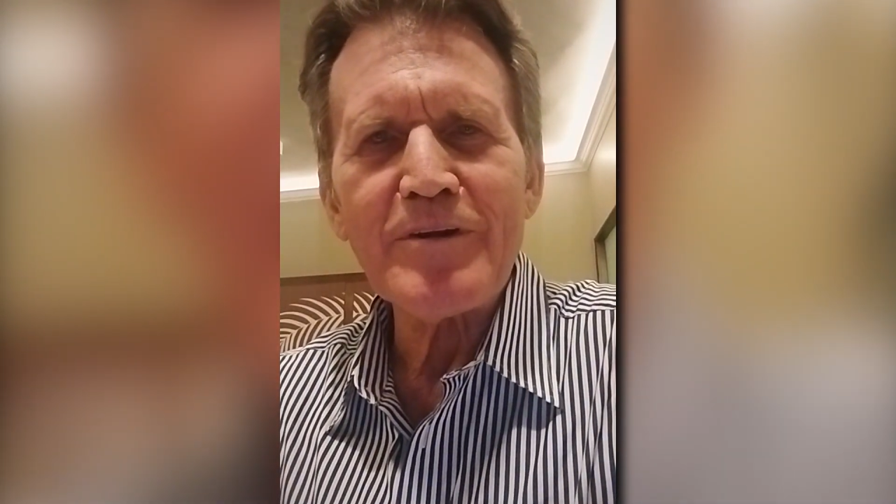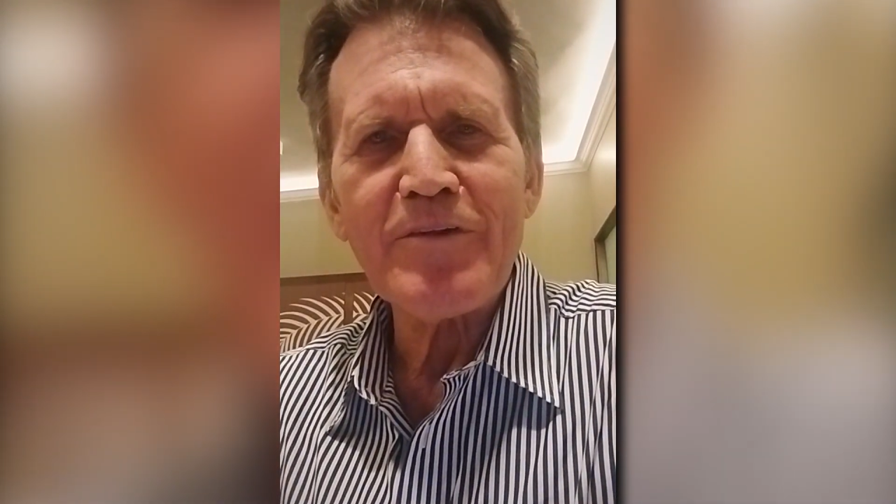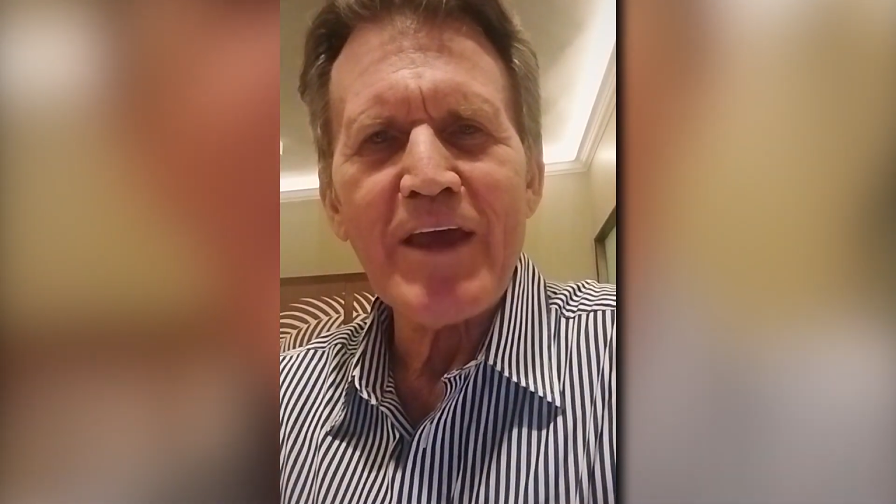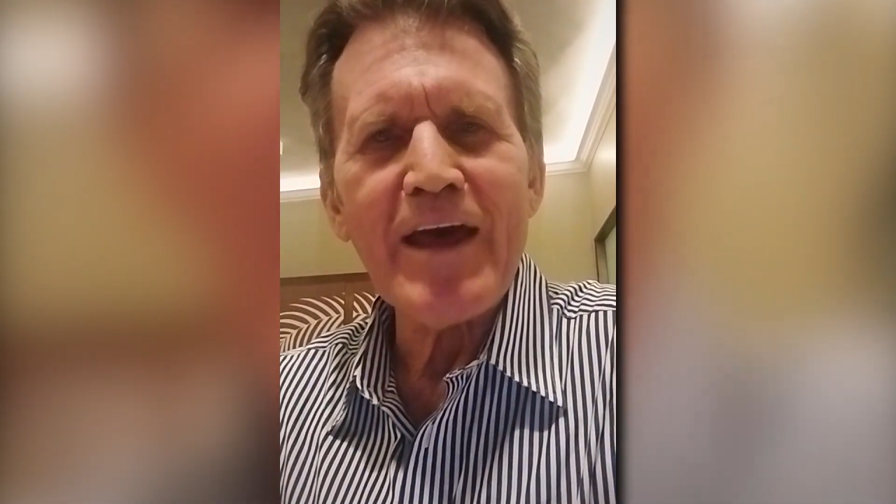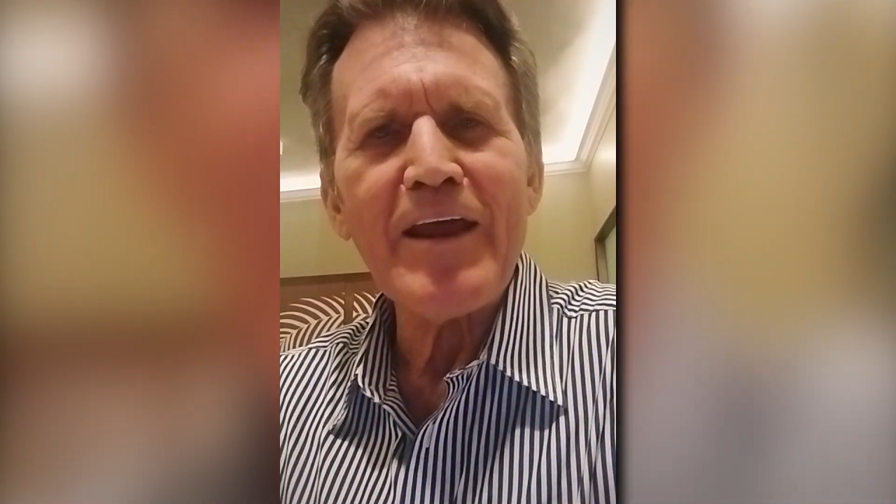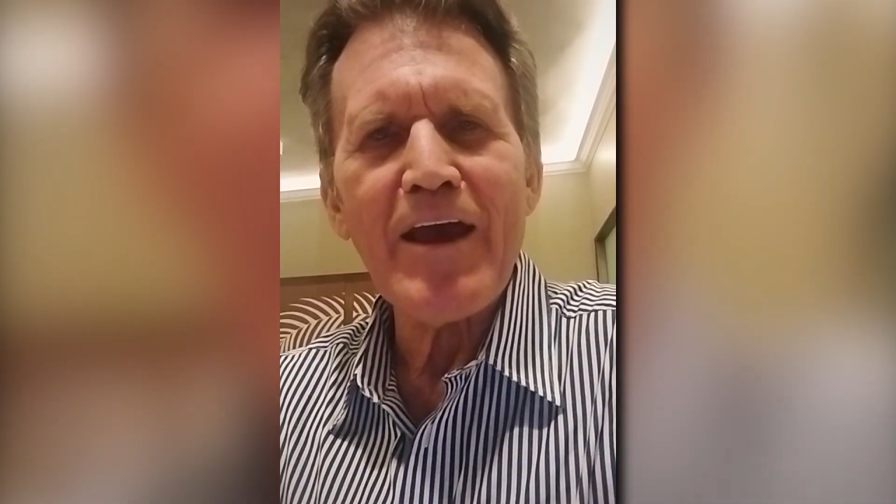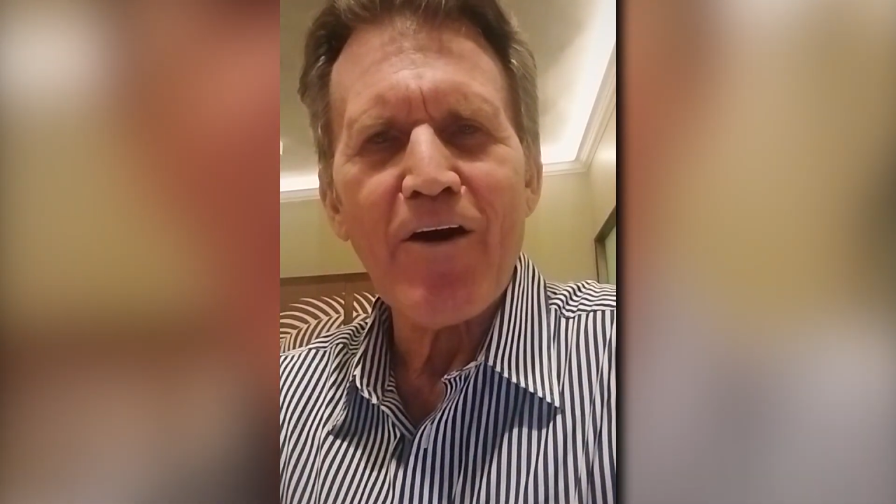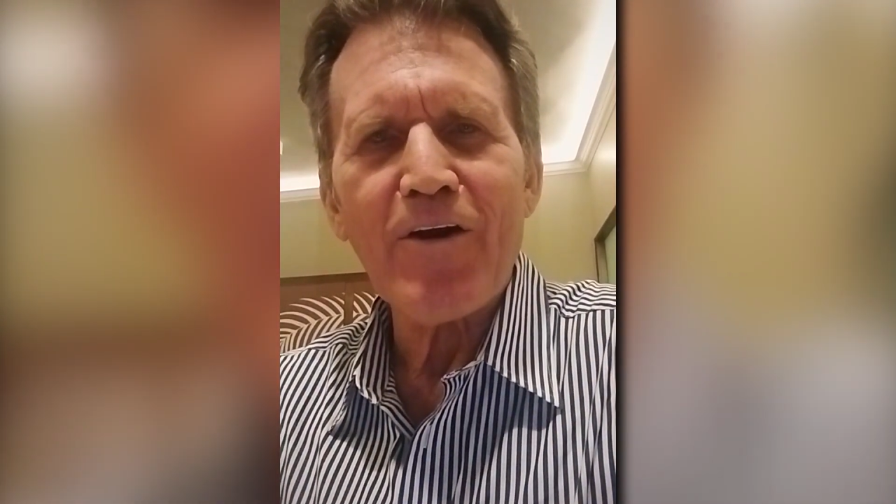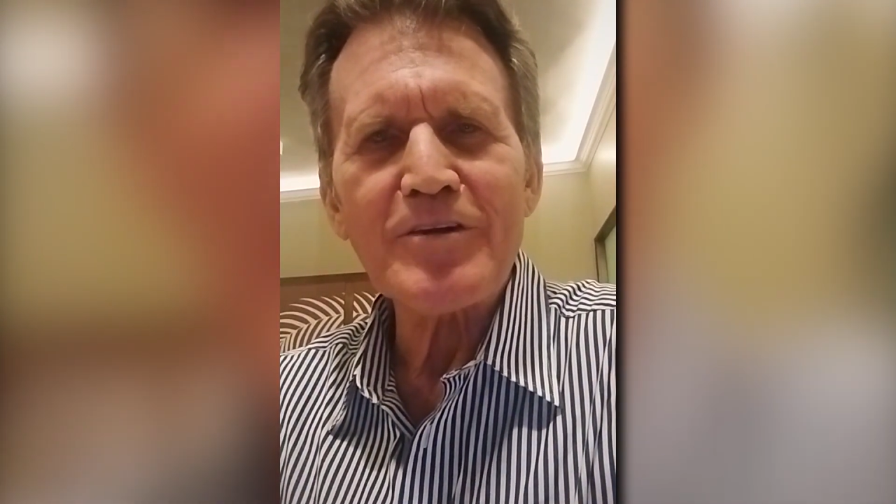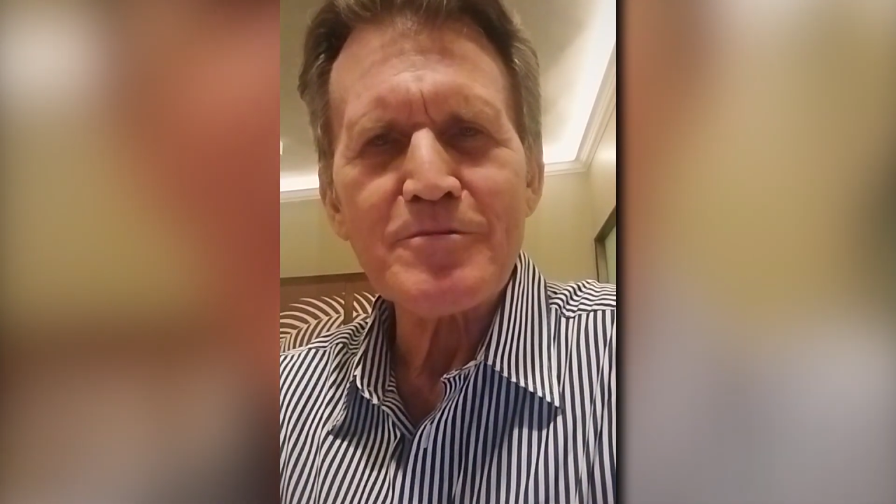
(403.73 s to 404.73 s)
into the
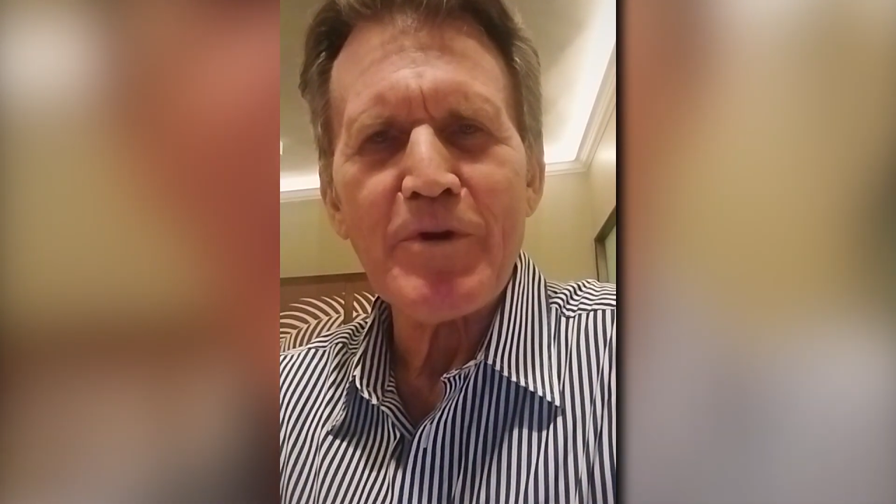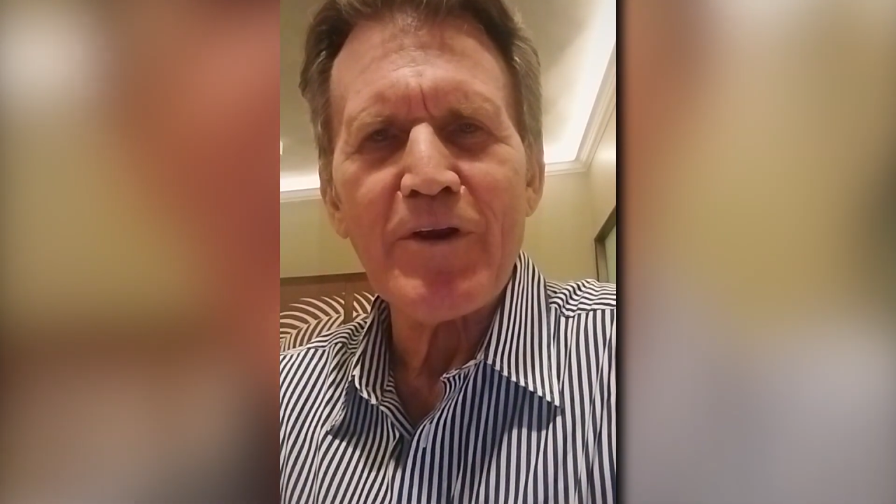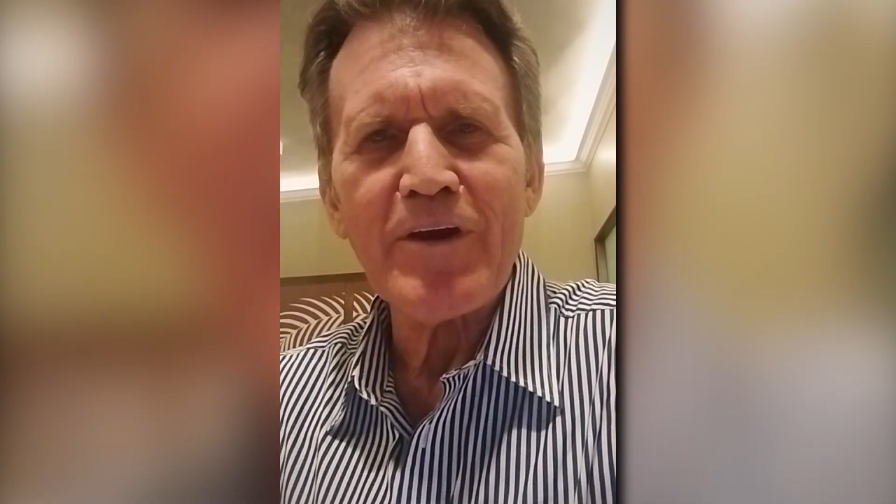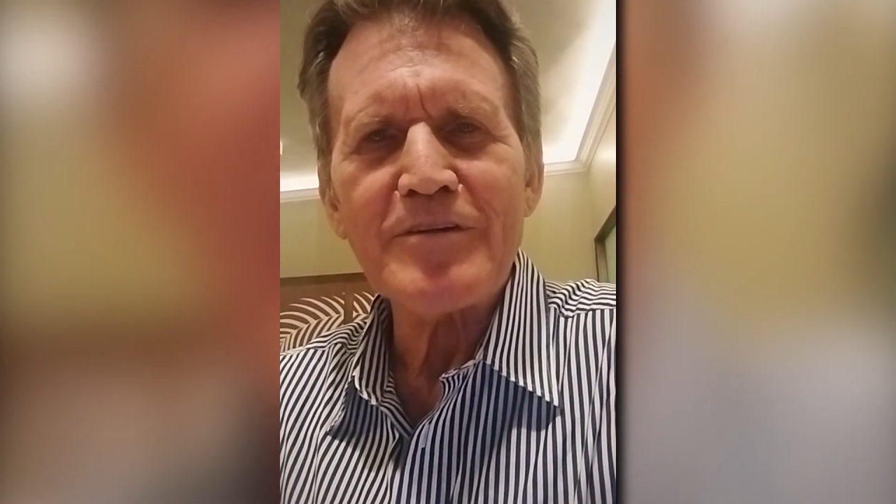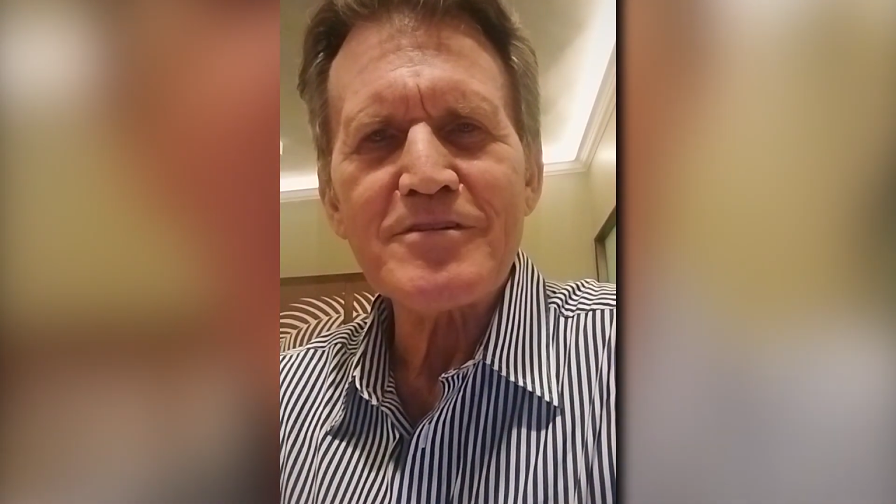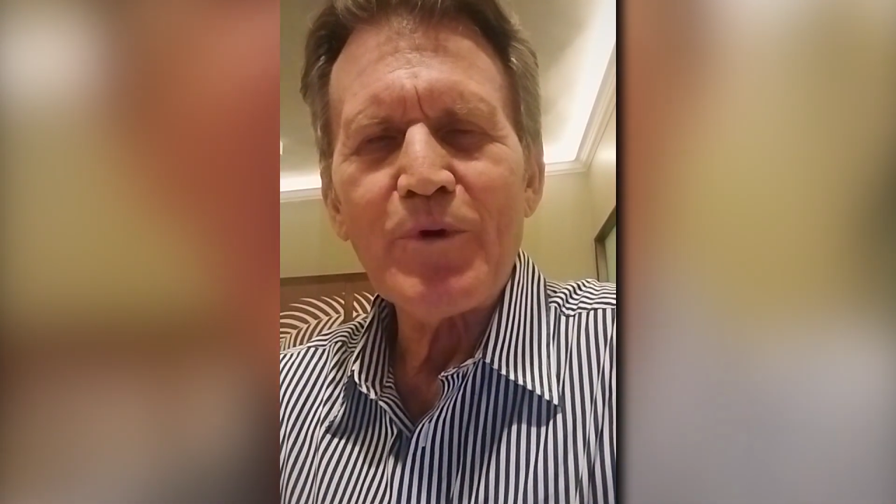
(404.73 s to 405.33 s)
NAR experience,